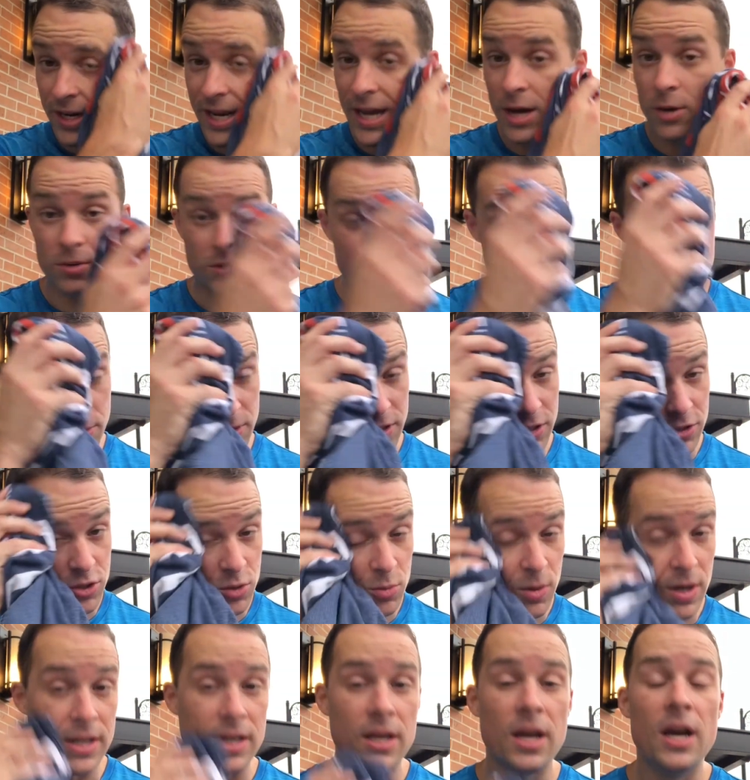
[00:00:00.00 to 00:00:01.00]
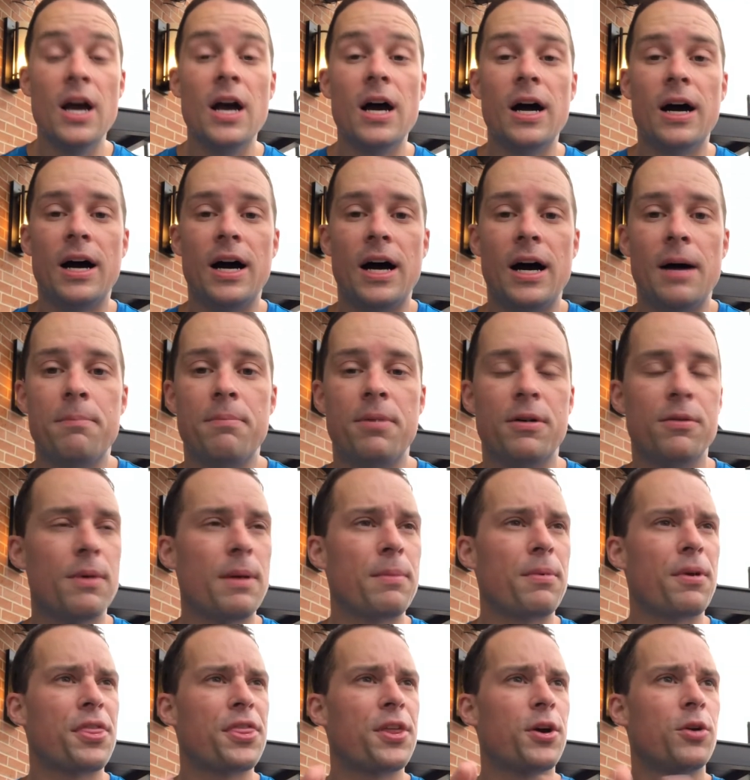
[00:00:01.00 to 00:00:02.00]
out, so I'm a little sweaty. But
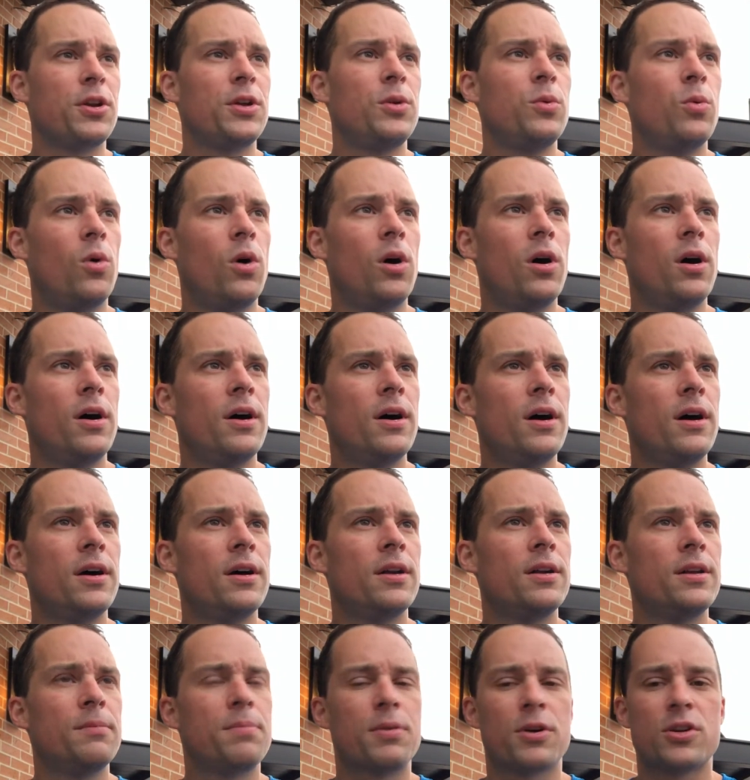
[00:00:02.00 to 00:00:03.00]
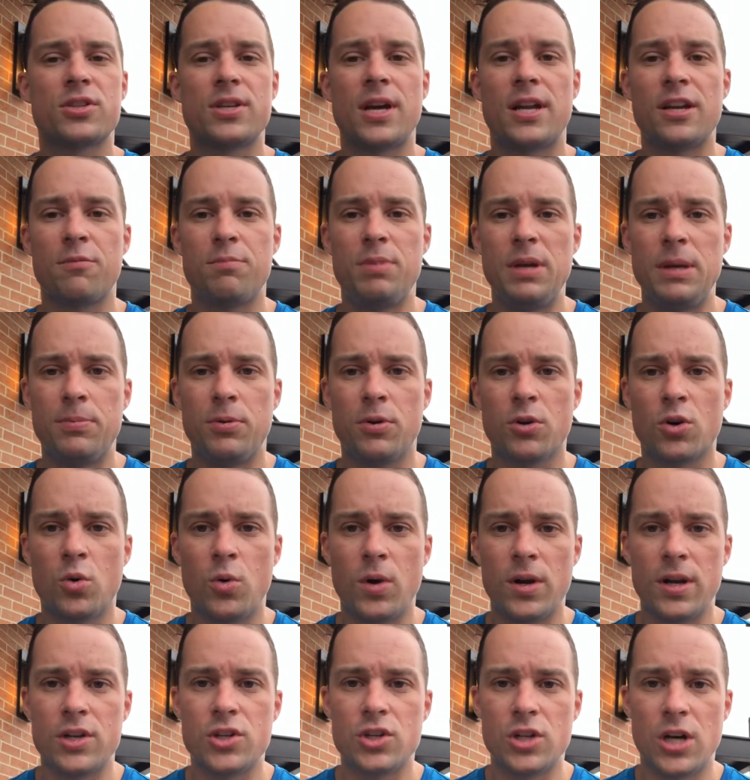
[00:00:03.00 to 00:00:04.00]
remember, 31% of people
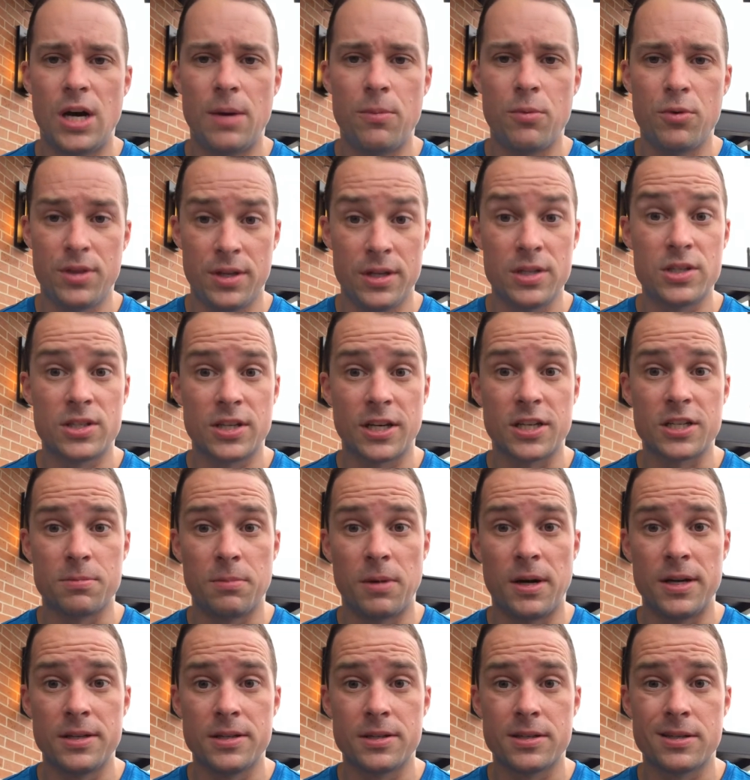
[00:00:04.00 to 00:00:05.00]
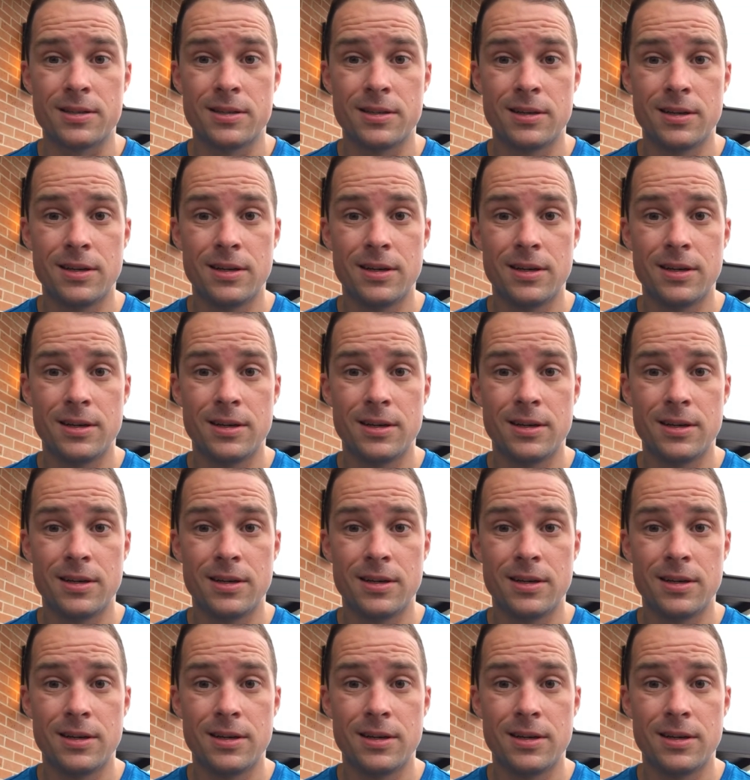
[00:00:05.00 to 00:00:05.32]
quit a job within 6 months.